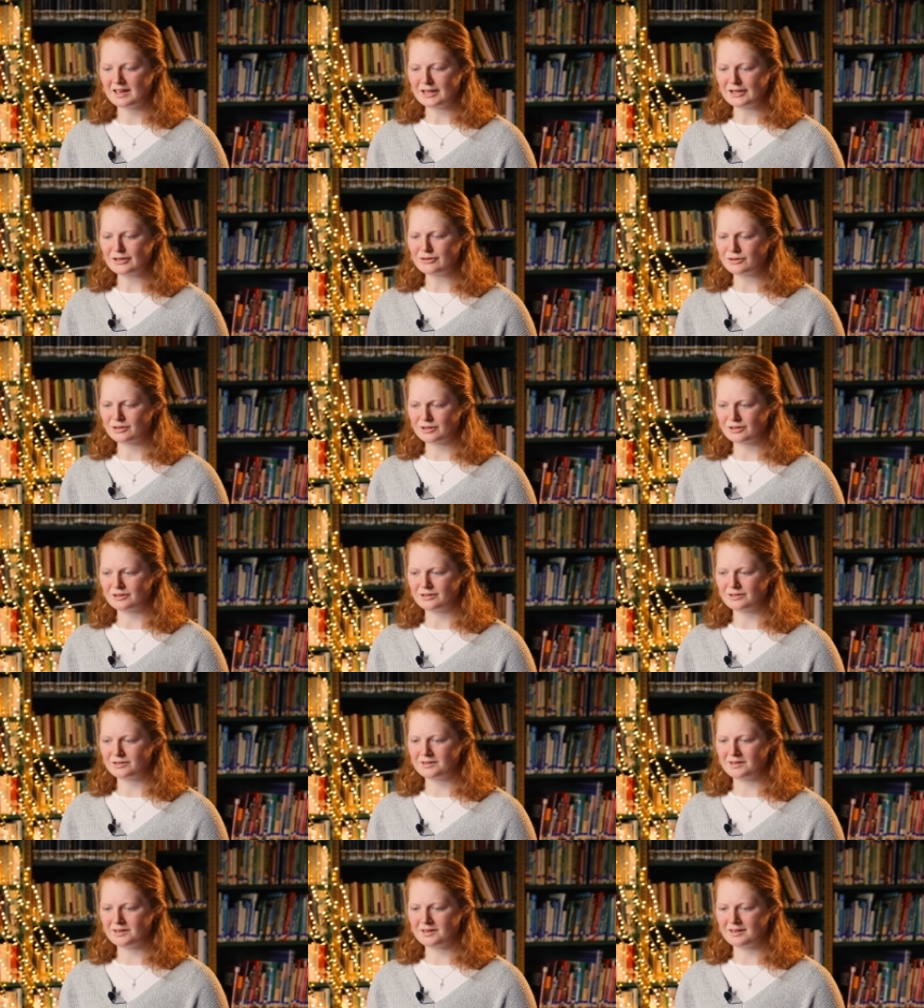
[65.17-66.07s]
you
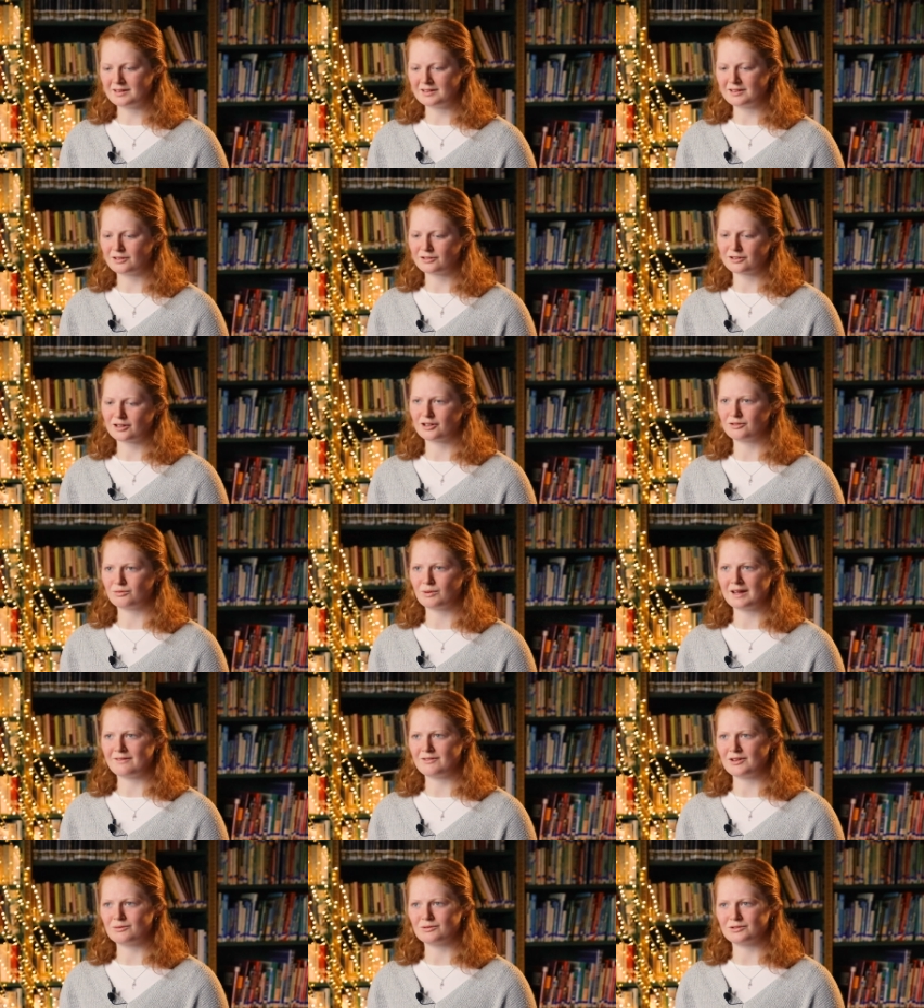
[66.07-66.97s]
could discuss
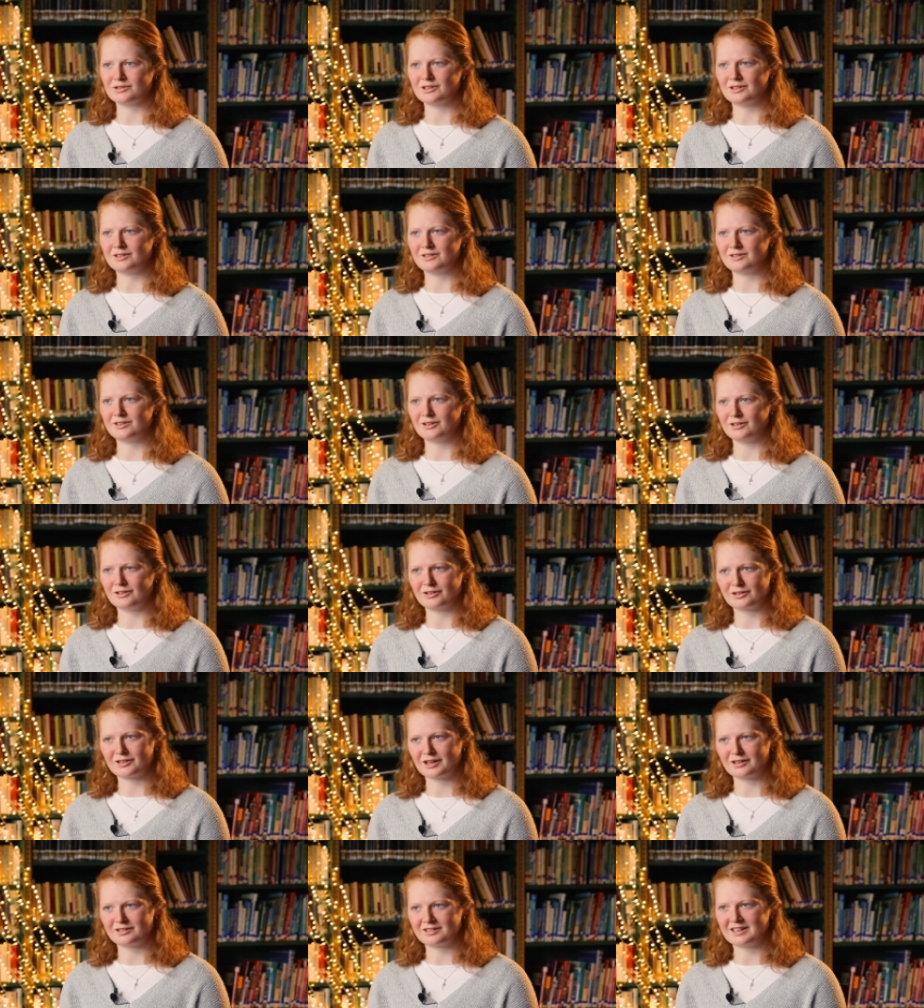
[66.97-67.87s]
whatever you wanted to
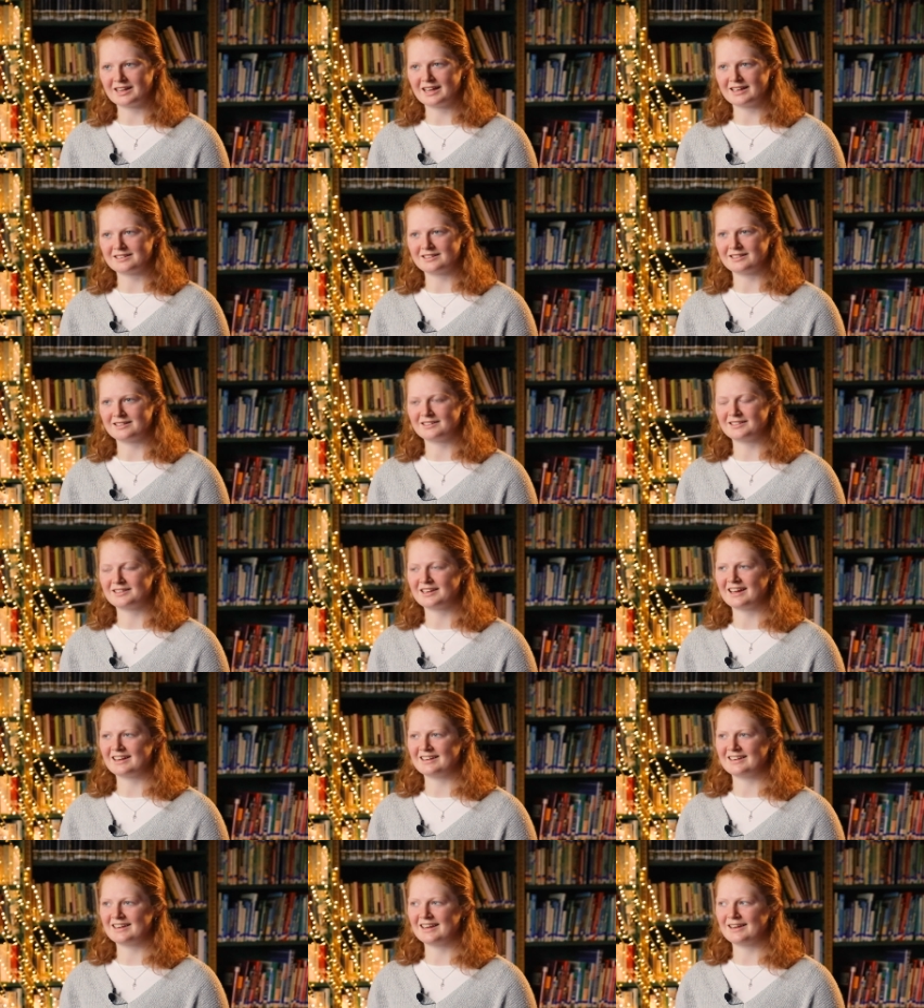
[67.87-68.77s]
discuss in lessons,
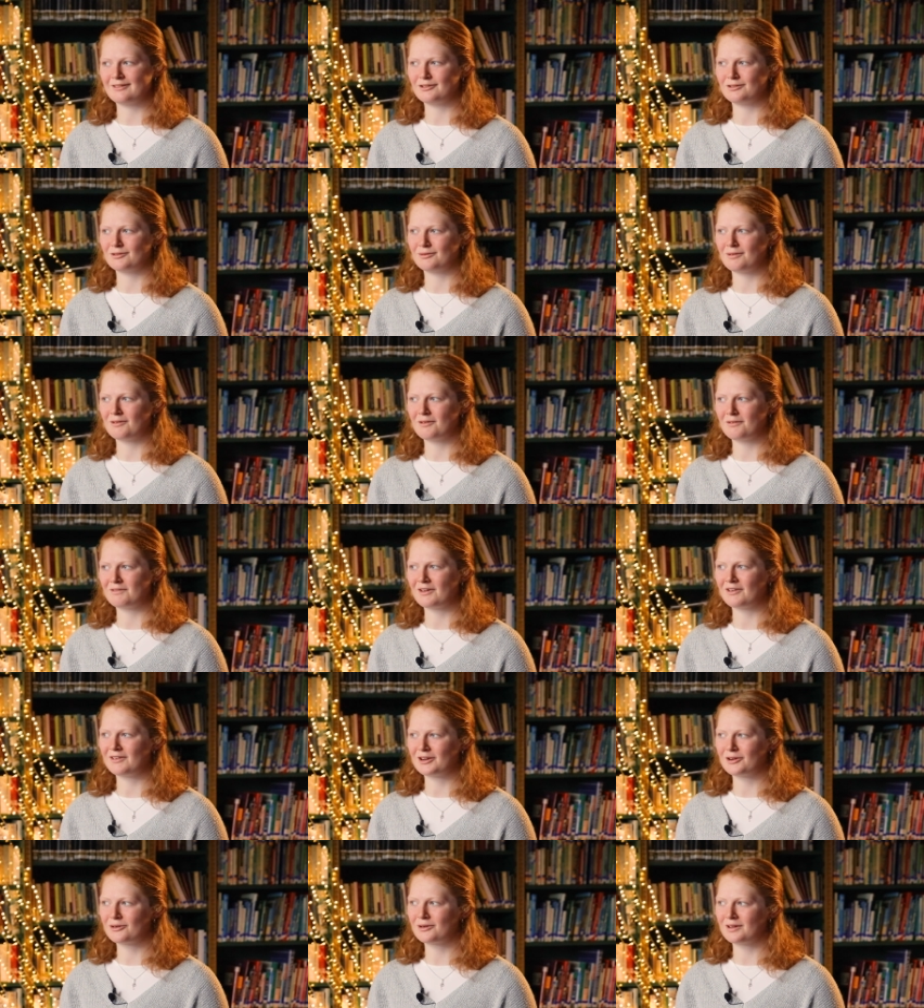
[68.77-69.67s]
and it was
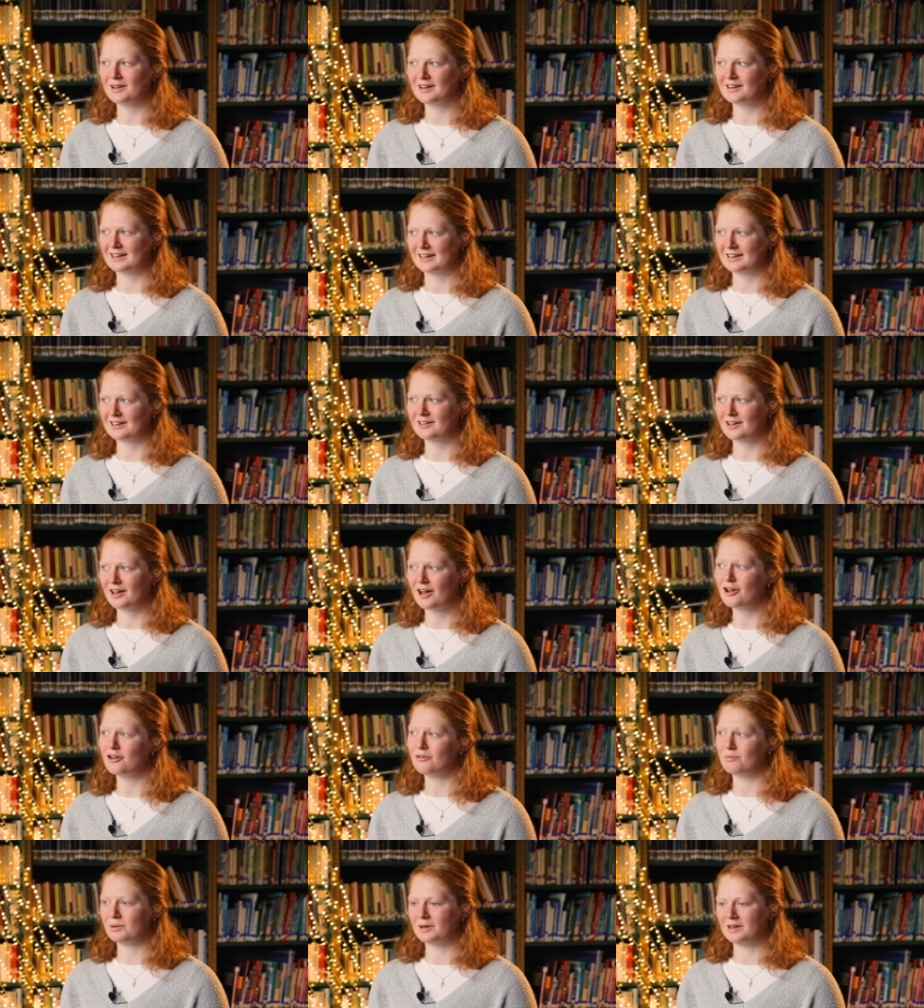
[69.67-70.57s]
very like
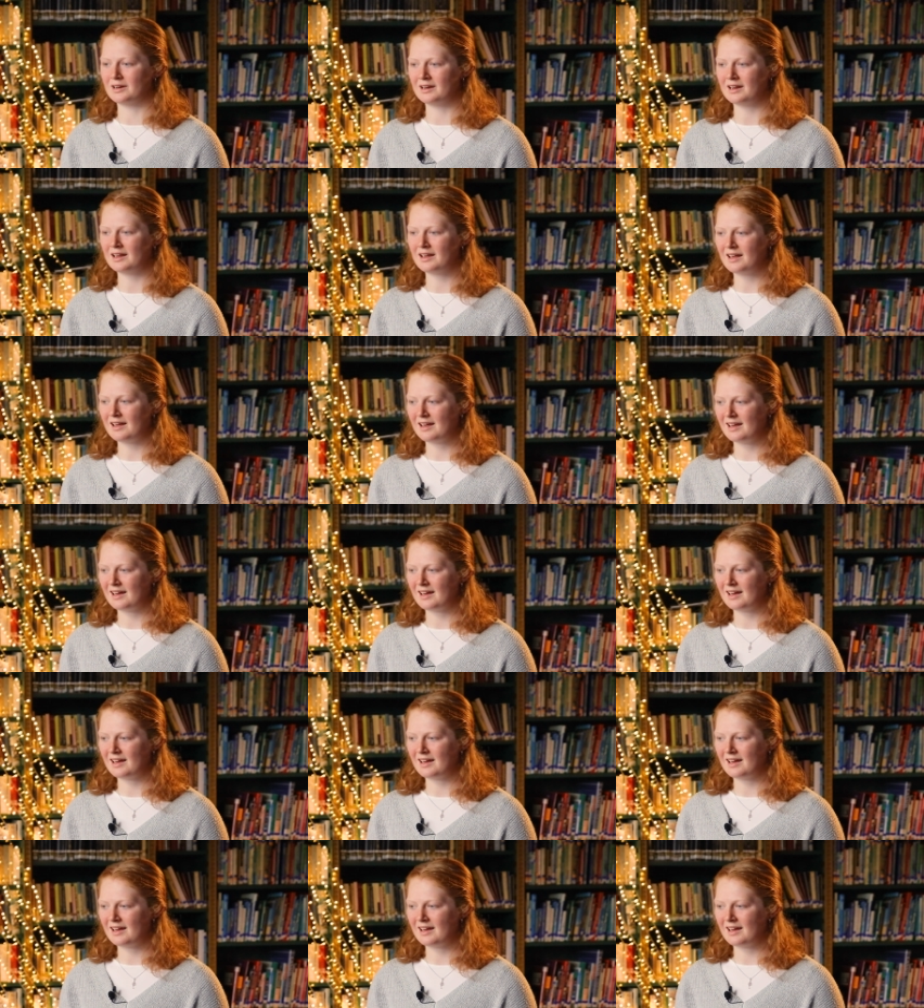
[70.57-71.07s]
open,